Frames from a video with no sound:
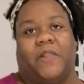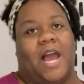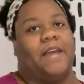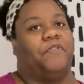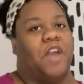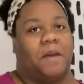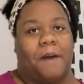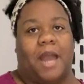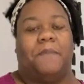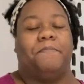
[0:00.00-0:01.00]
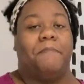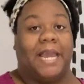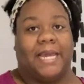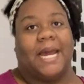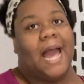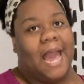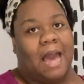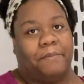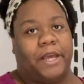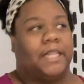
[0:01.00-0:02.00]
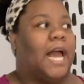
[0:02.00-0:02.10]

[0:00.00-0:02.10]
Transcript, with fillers: Like, think about it, make it a habit.